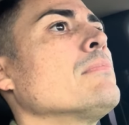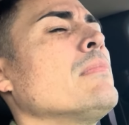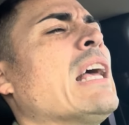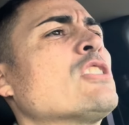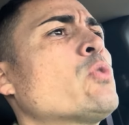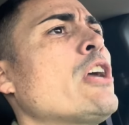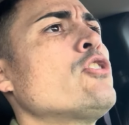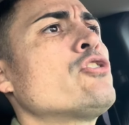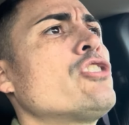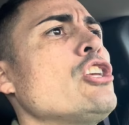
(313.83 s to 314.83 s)
That's why
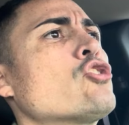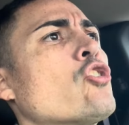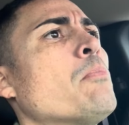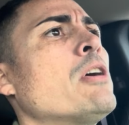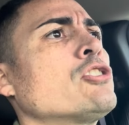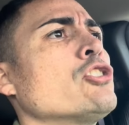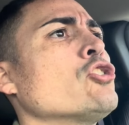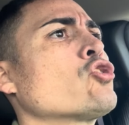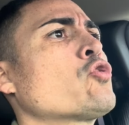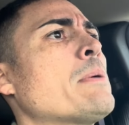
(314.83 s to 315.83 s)
you see so much in the
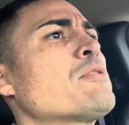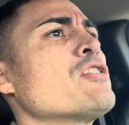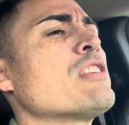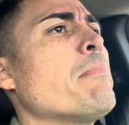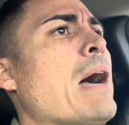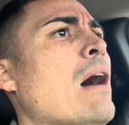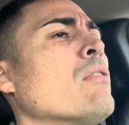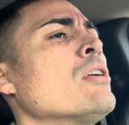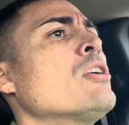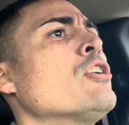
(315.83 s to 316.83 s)
scriptures about,
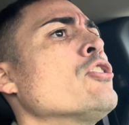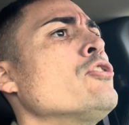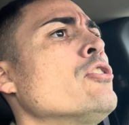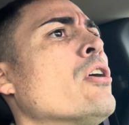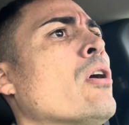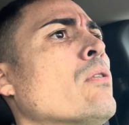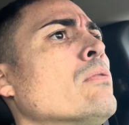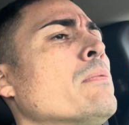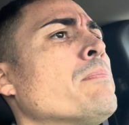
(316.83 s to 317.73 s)
you know,